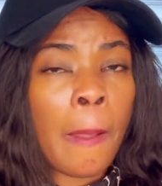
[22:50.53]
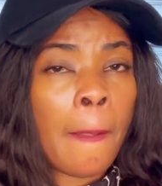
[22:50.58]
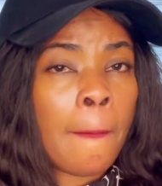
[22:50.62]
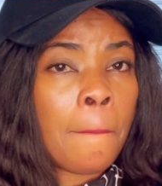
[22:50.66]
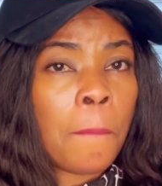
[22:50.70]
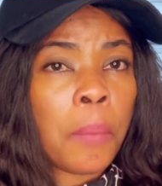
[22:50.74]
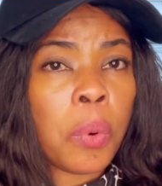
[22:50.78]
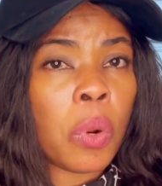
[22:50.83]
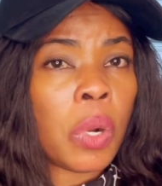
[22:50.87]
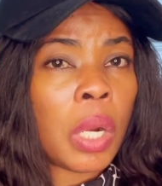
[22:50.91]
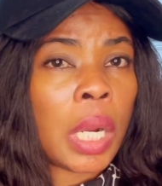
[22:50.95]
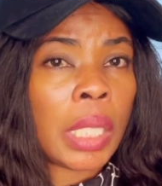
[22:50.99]

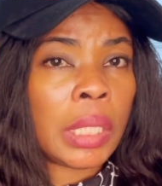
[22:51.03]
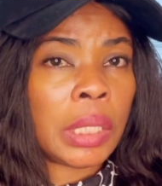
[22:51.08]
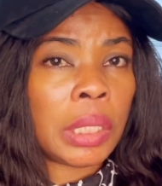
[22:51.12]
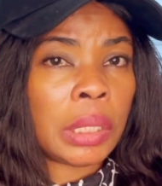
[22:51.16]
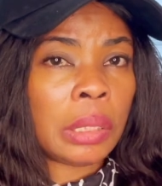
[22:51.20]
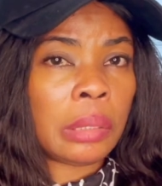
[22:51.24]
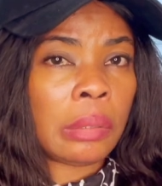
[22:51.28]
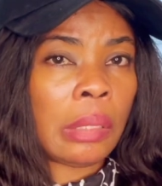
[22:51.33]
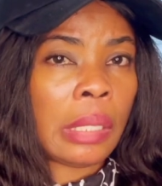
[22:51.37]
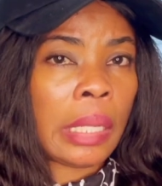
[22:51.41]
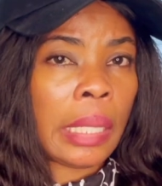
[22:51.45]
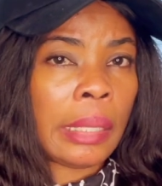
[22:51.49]
Poland
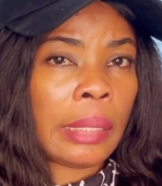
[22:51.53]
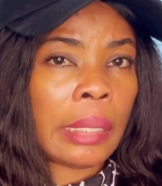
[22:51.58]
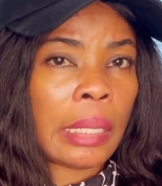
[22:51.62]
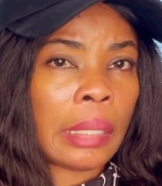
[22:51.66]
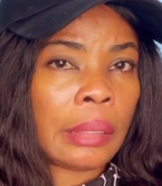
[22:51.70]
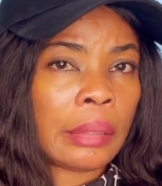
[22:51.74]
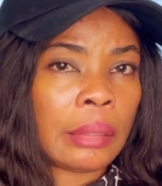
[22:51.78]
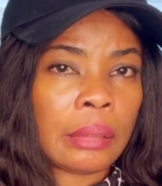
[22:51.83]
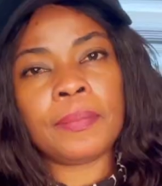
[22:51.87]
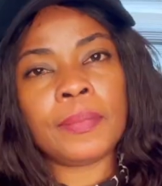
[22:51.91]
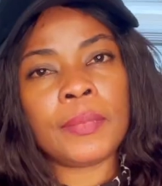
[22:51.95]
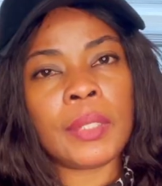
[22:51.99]
is not like
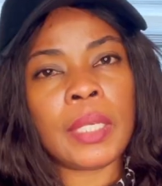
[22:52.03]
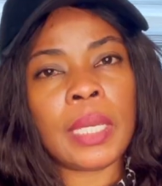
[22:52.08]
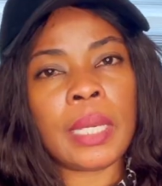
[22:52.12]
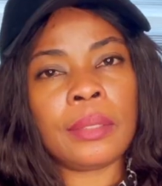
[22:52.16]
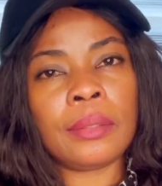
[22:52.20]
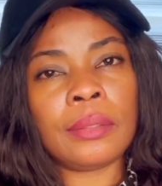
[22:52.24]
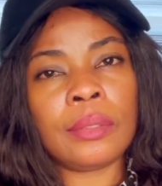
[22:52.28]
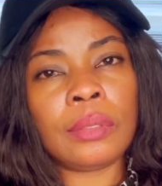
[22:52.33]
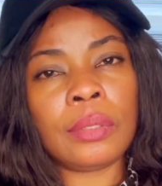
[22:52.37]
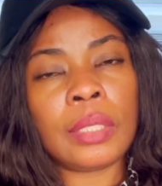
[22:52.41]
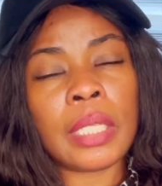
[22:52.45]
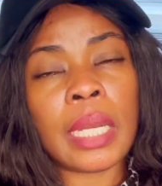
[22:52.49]
that. Yeah,
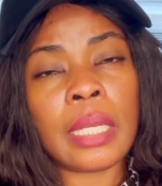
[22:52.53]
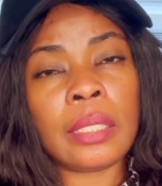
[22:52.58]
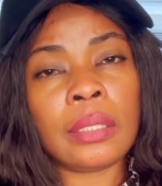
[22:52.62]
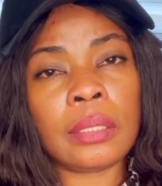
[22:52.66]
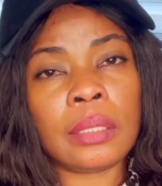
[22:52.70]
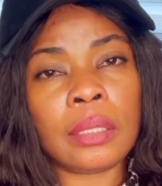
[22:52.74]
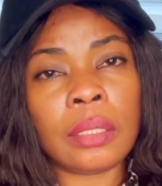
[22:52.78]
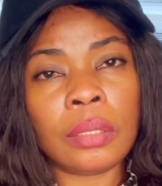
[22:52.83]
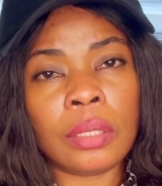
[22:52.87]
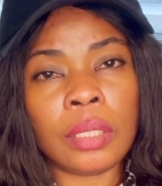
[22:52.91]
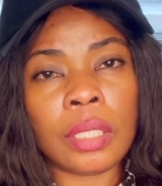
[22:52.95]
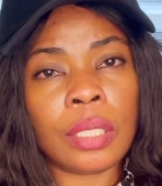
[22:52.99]
so
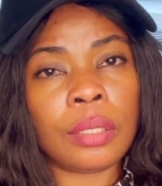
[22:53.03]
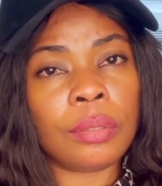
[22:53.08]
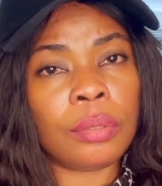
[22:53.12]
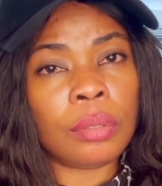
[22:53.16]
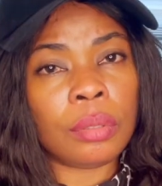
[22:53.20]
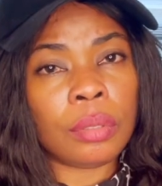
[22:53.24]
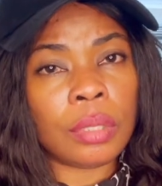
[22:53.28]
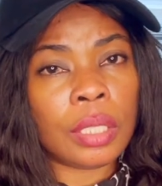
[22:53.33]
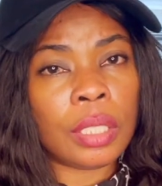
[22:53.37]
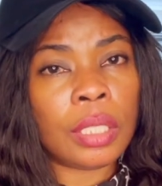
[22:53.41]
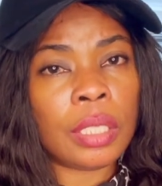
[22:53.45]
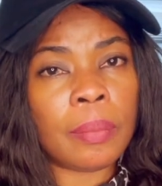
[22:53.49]
that's another
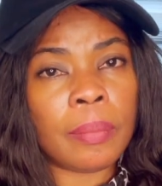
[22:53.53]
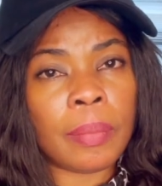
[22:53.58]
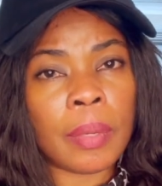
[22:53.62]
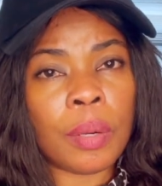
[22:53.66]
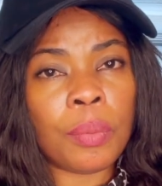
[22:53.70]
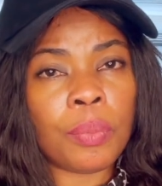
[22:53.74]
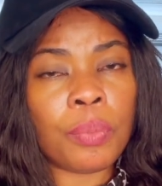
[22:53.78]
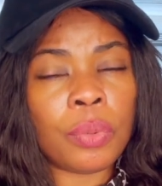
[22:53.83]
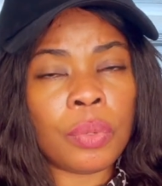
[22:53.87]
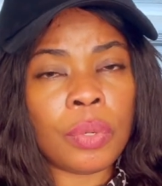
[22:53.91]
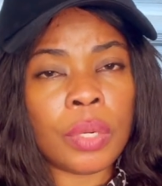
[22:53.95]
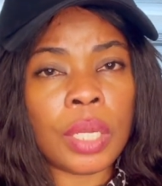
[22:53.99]
good thing
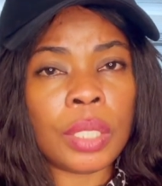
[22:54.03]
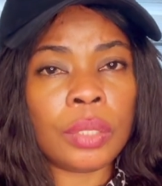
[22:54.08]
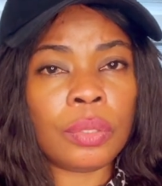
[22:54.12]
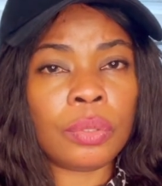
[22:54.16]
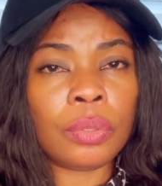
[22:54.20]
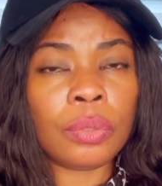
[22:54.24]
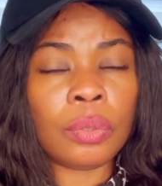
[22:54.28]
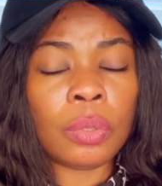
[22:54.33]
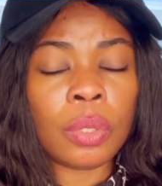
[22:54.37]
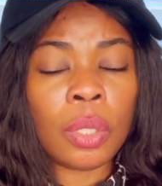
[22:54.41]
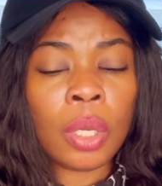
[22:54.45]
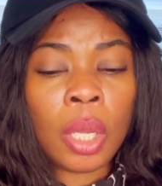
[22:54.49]
about Poland.
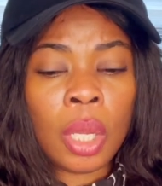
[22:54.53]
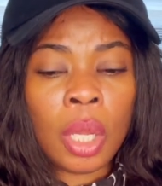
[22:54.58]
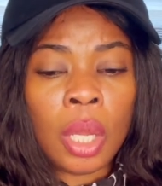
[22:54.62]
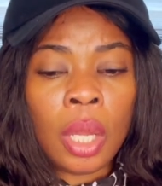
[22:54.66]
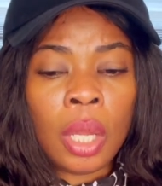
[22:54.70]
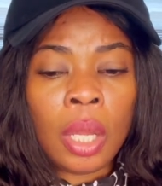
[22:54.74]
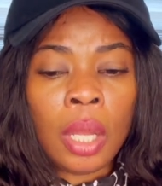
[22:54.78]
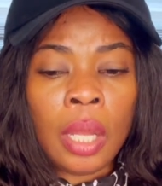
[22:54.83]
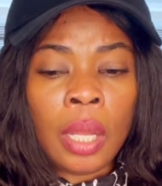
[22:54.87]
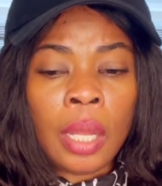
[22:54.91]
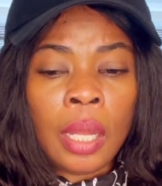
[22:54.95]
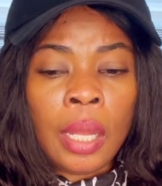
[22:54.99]
So
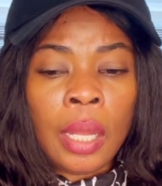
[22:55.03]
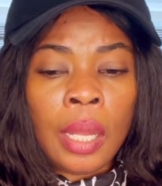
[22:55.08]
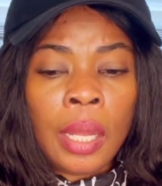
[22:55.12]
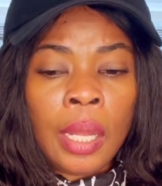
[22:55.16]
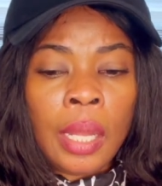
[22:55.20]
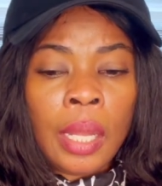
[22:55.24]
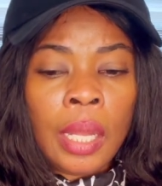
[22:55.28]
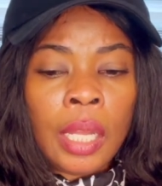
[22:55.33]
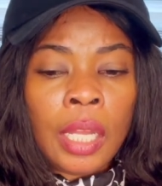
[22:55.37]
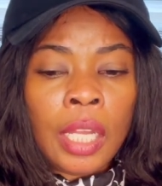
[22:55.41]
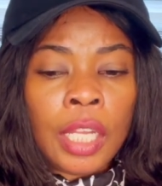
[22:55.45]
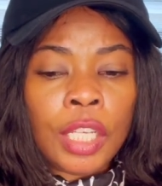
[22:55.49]

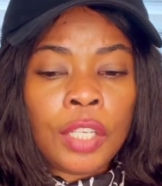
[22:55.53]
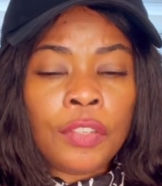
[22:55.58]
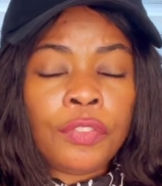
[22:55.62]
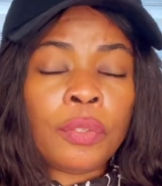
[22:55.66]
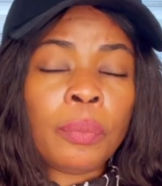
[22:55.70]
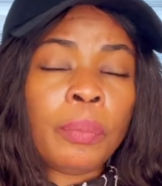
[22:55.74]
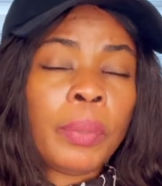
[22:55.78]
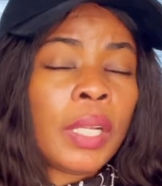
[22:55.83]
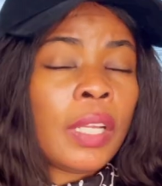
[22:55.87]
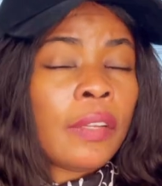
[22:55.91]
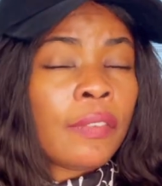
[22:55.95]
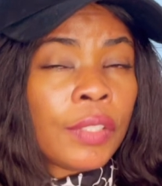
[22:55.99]
if you
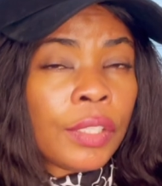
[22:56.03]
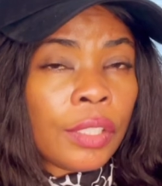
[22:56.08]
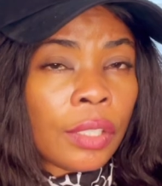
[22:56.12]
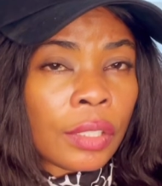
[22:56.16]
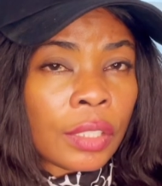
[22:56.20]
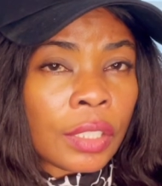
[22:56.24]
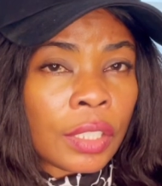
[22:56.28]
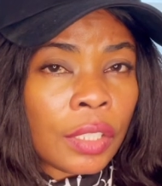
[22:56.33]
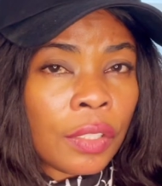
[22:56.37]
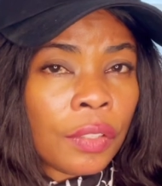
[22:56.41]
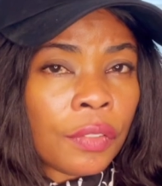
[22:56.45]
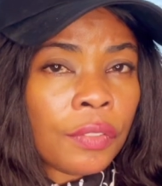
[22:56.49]
believe in
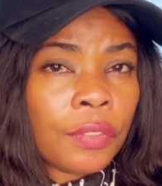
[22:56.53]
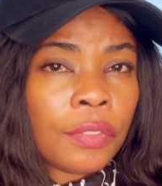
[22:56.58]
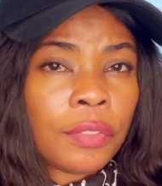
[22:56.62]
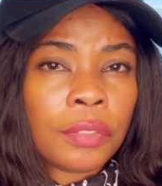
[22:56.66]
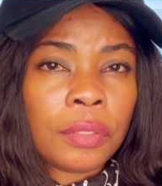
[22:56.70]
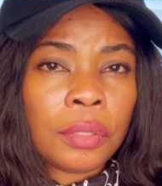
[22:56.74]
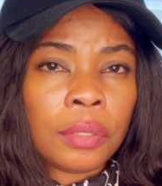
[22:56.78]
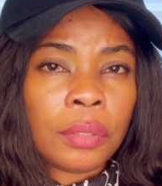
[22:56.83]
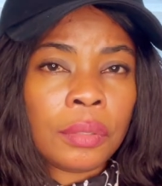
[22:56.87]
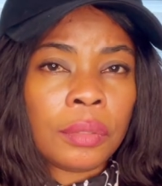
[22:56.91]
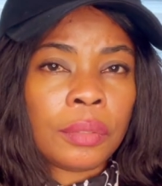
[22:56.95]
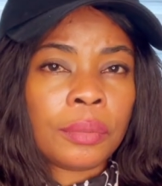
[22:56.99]
yourself,
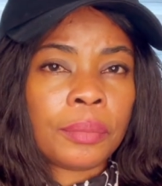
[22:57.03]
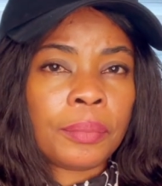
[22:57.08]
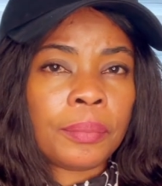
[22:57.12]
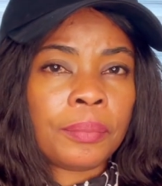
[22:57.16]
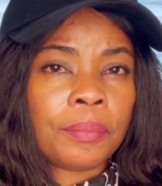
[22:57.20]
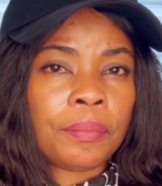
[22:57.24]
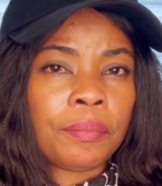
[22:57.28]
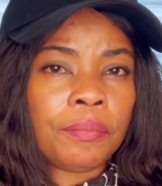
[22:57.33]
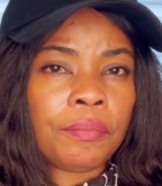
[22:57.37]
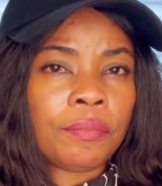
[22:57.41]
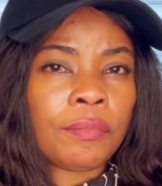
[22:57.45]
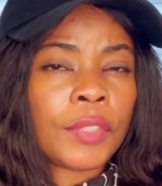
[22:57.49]

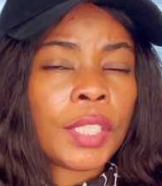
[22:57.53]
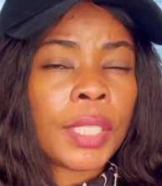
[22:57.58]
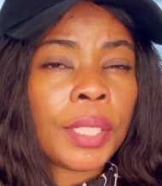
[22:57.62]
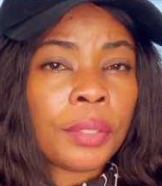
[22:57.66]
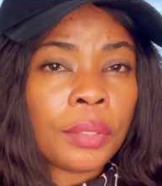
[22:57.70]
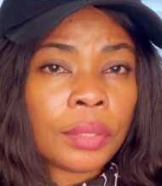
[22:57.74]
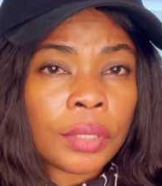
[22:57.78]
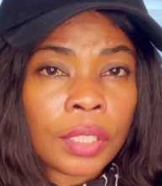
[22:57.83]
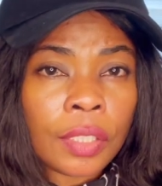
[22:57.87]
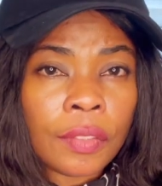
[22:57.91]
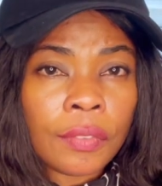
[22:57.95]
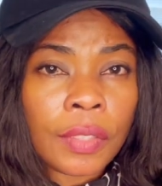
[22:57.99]
tell
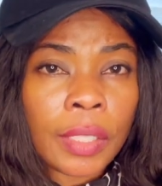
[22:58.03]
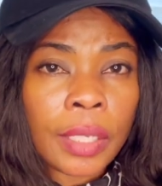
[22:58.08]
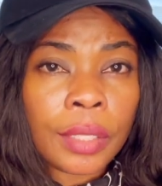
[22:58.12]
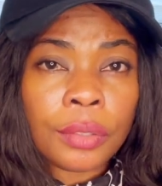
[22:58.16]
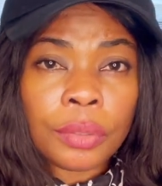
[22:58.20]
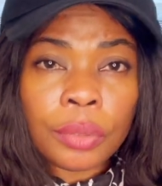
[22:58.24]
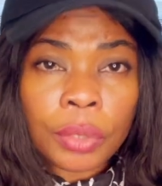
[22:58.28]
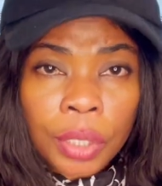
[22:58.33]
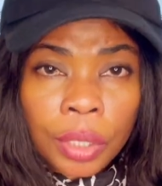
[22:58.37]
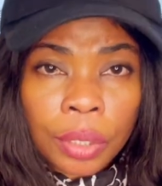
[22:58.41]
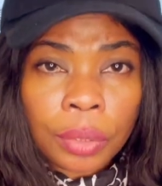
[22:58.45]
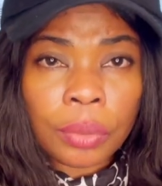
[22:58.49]
yourself that
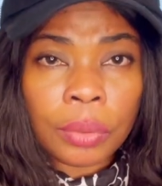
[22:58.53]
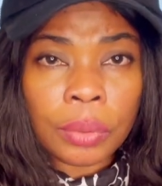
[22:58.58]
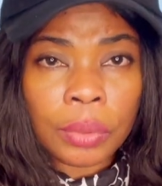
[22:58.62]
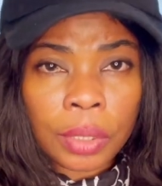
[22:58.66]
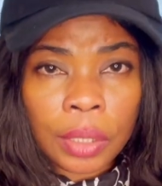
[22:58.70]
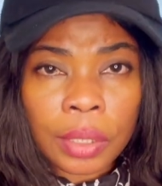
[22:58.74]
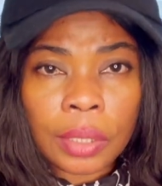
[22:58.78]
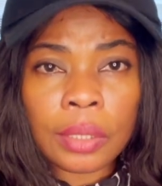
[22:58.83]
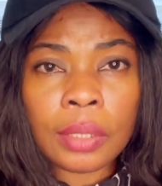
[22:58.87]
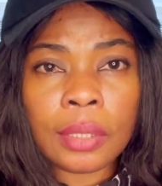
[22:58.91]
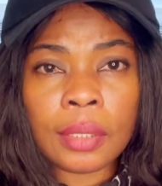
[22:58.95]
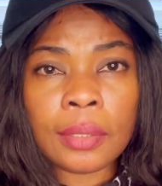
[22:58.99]
you can do
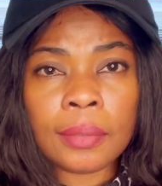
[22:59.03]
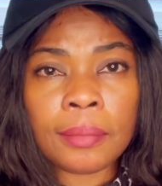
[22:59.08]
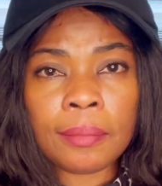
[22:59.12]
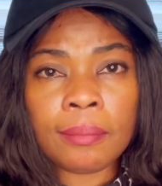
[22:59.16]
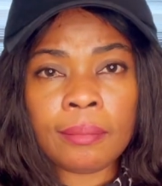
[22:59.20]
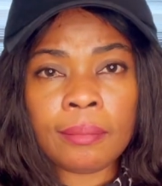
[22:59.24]
this.